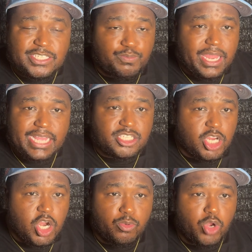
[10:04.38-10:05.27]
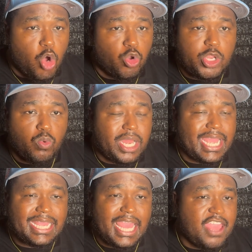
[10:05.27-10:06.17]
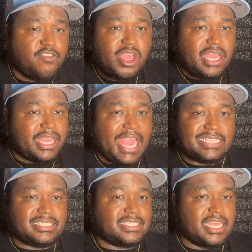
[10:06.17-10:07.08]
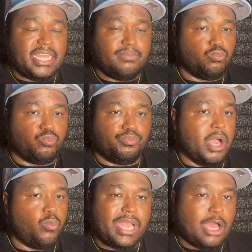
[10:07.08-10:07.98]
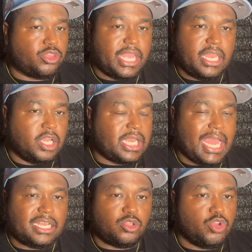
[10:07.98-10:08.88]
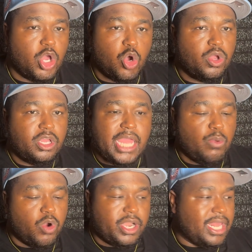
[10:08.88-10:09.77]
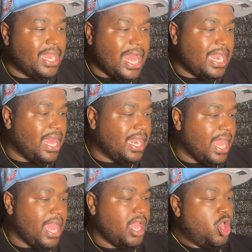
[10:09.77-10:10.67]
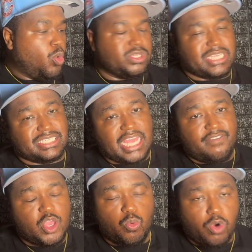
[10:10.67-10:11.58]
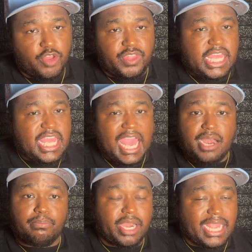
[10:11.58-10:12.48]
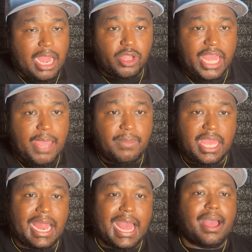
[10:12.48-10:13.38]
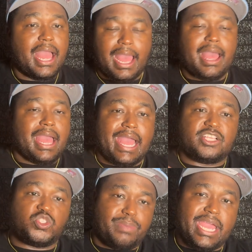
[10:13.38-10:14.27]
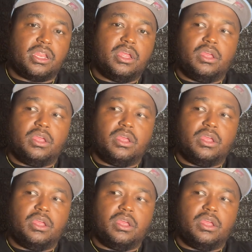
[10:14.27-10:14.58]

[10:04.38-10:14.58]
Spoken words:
played terrible. The only one that gave Kansas City went out there and looked like, they weren't in La La Land was Xavier Worthy. He had a breakout game, and I expect,